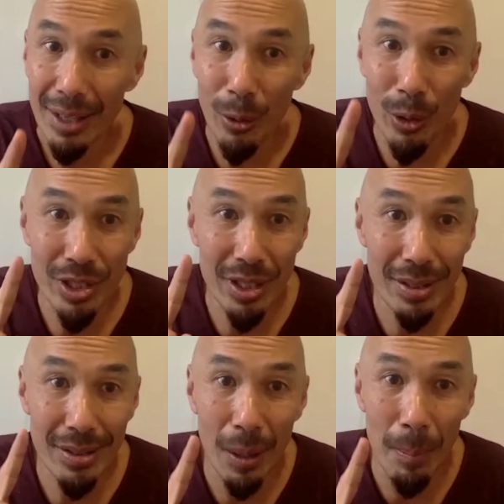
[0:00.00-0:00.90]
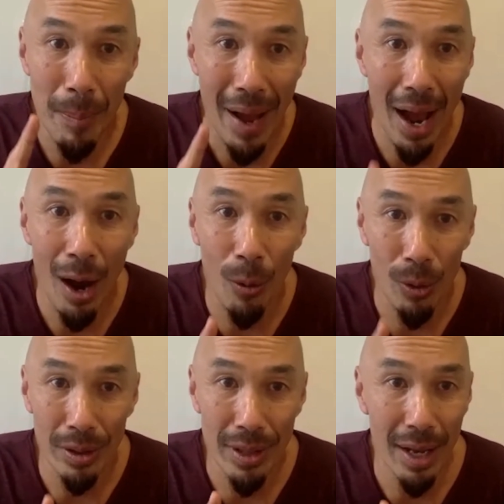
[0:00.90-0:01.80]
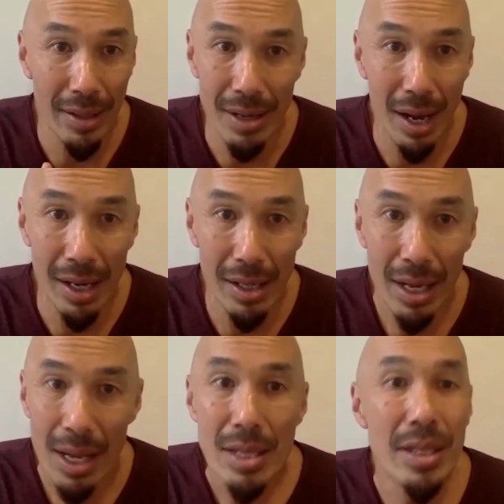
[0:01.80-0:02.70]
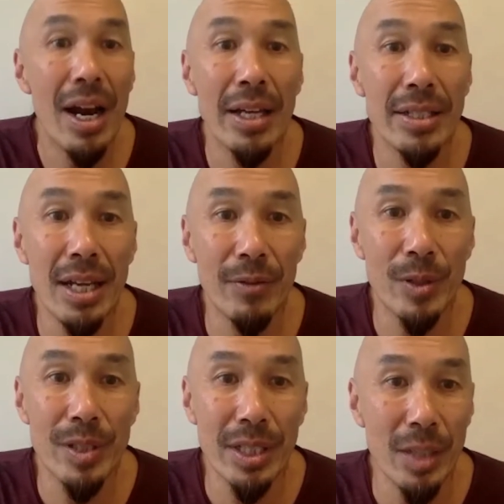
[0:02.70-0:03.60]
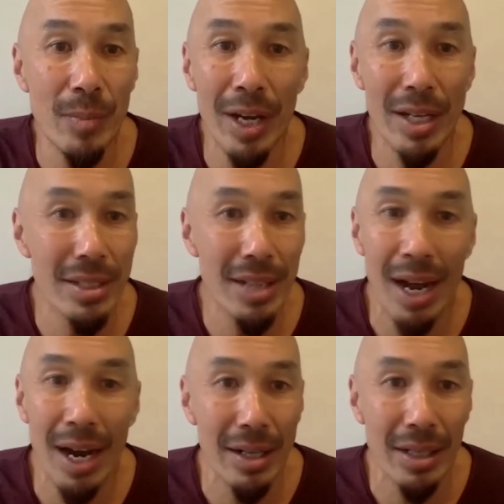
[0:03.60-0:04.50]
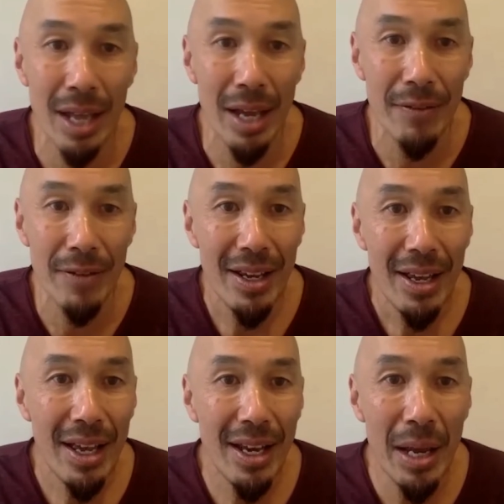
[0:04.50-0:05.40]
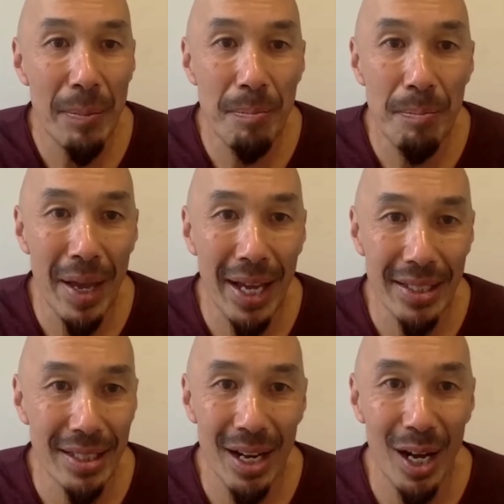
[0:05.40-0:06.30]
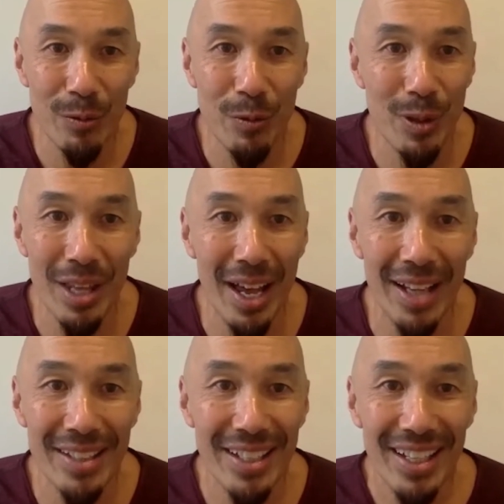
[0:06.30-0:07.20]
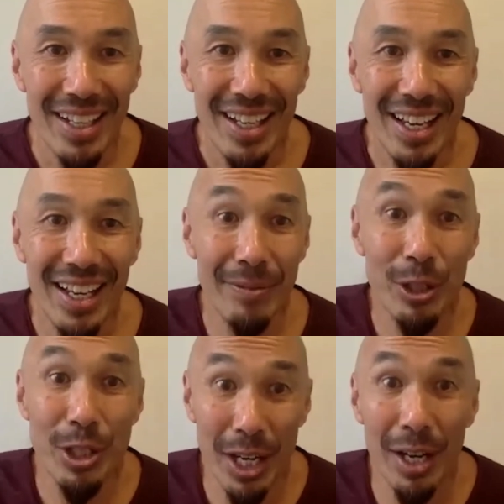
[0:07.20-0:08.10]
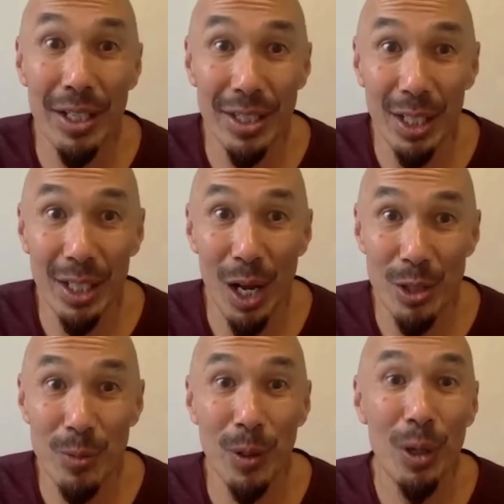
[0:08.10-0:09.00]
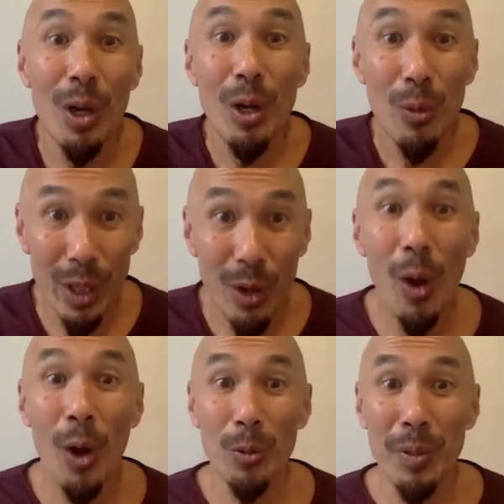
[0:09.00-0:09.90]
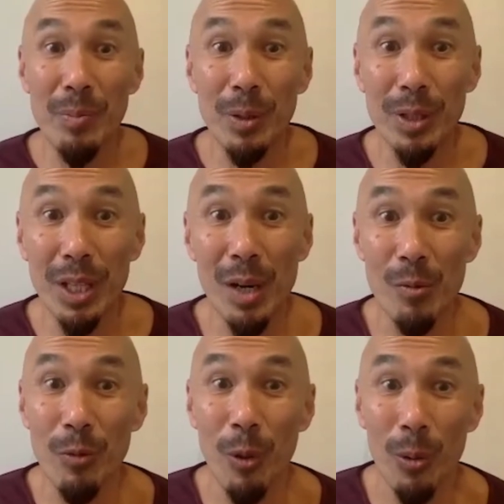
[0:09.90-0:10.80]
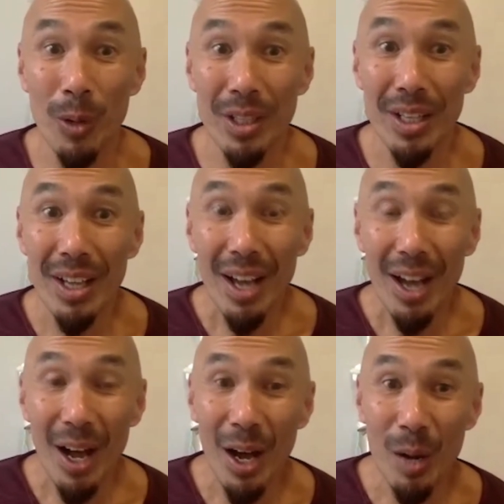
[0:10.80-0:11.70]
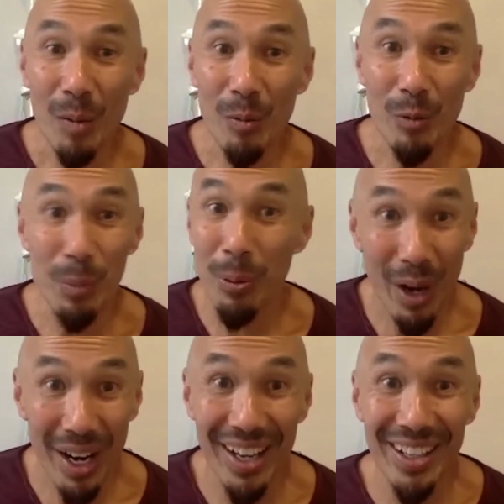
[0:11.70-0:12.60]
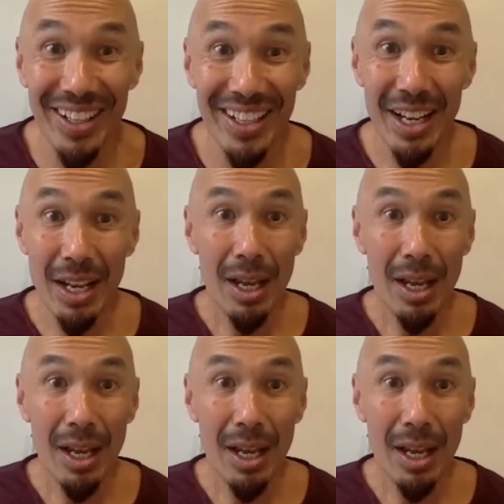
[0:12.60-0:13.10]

there was just a power that night that I had never seen my entire life? And I begged God for that. And after sharing the gospel, we called people to come forward for prayer. And